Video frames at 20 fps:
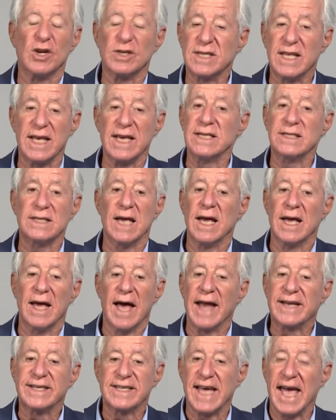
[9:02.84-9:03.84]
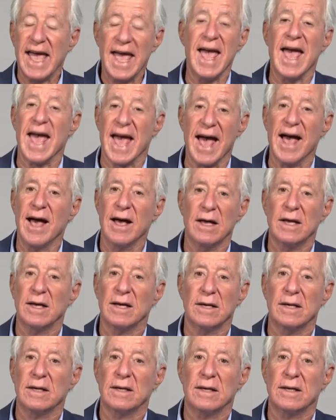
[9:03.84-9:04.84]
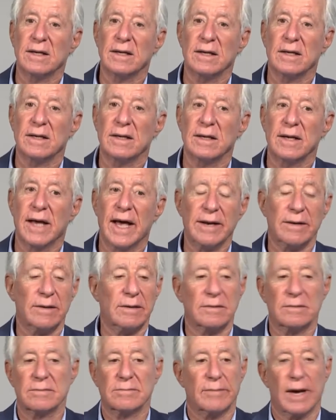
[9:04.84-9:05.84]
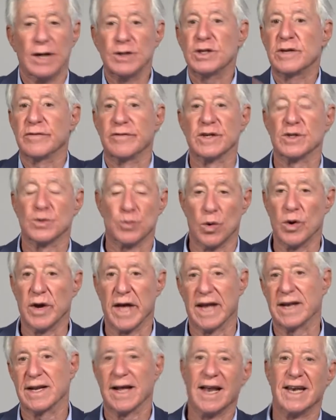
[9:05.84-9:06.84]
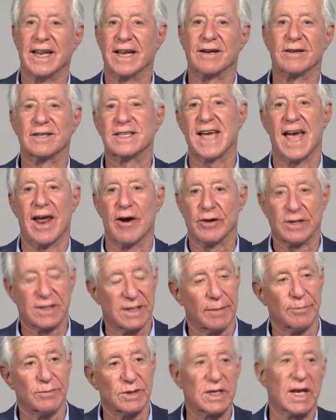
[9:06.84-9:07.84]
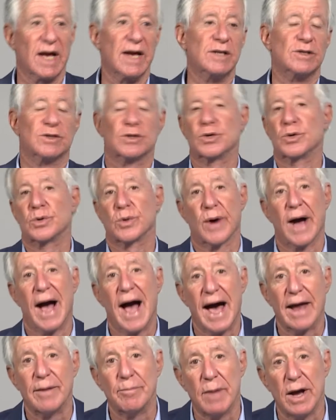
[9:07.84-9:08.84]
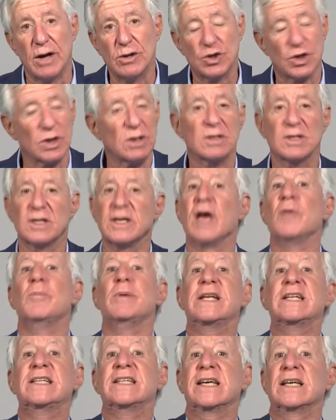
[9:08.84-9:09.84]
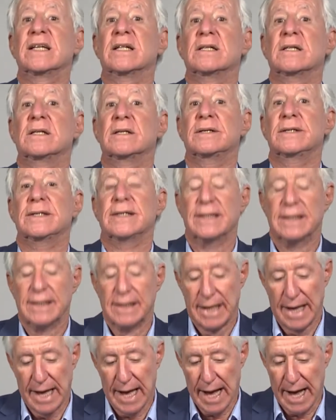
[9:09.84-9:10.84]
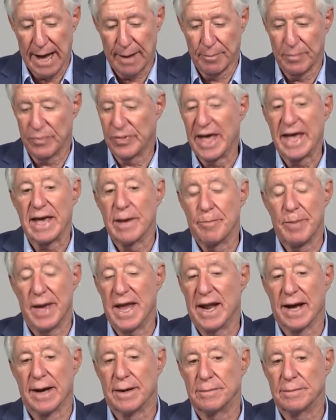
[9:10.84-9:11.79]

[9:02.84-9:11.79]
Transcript: there's a tear, and most of us will get a little tear at some stage due to hard motions, no big deal. They get better.